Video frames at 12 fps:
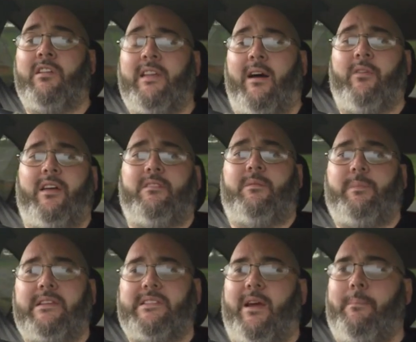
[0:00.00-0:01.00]
rundown.
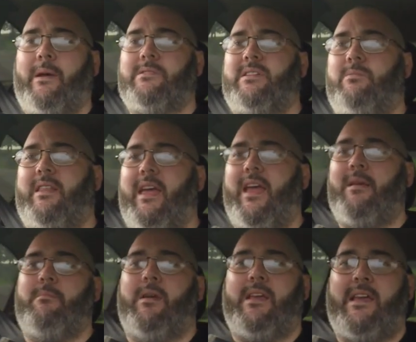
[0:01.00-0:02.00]
Basically, I built it with
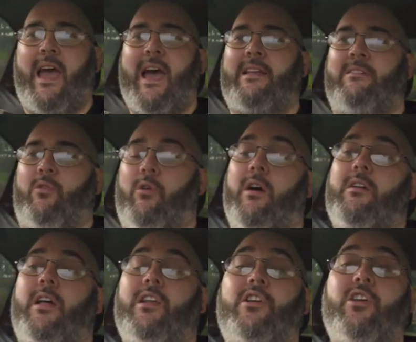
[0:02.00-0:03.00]
a Megane or
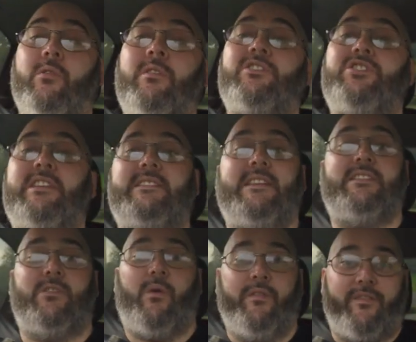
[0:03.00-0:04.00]
a Laguna
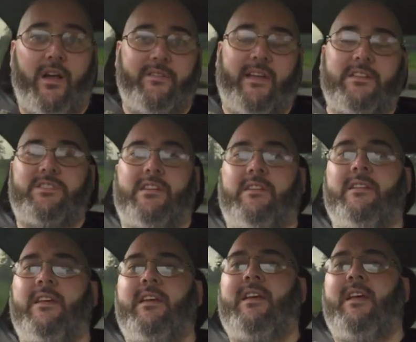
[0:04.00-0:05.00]
GT 205 engine,
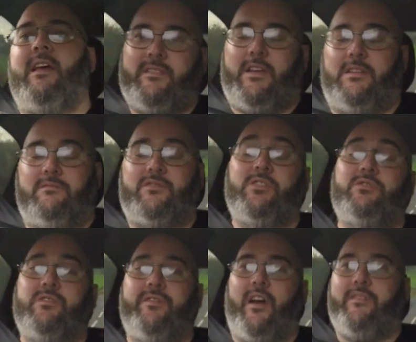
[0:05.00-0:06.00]

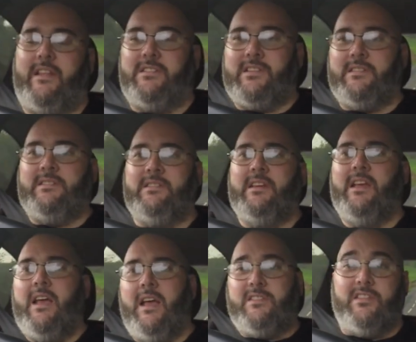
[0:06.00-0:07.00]
225 engine.
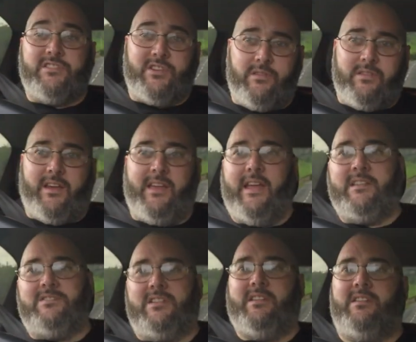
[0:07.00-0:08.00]
the 230
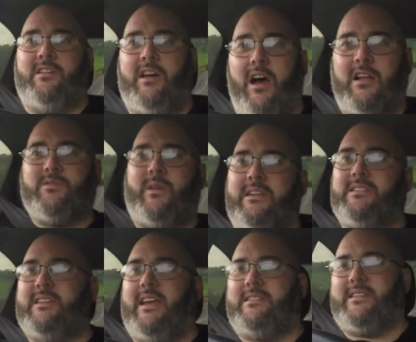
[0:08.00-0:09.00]
engine and the
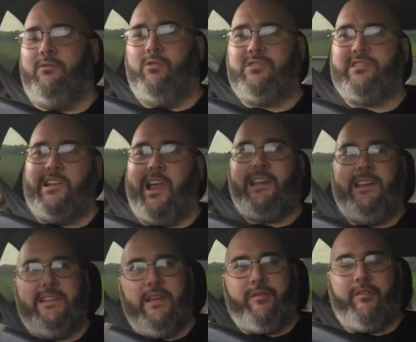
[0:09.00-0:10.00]
R26, they're all
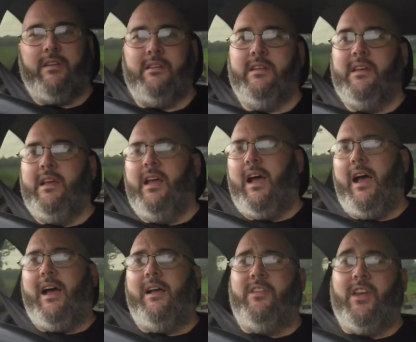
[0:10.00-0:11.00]
slightly different.
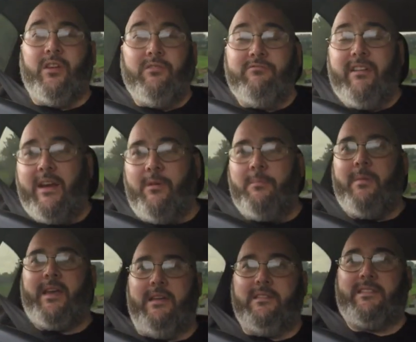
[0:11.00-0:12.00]
The only real
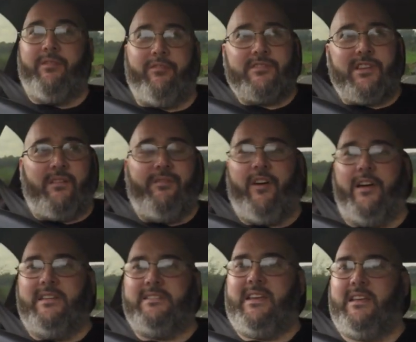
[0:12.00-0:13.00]
difference I can
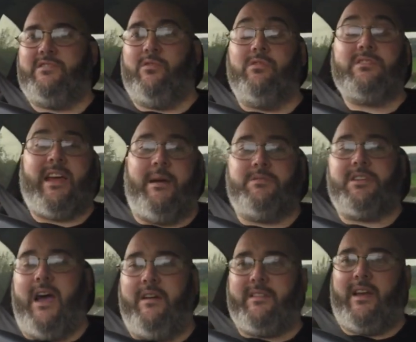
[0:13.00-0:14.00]
find is the exhaust
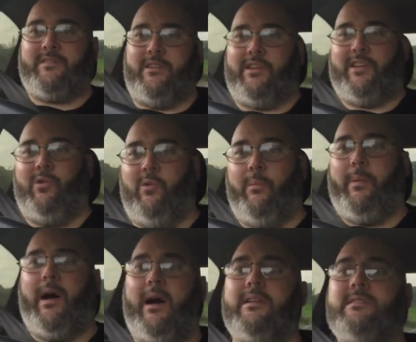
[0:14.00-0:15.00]
camshaft after looking at all the
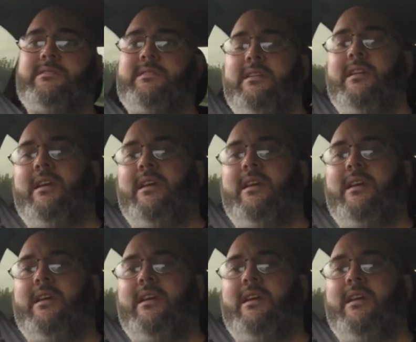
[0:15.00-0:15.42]
parts.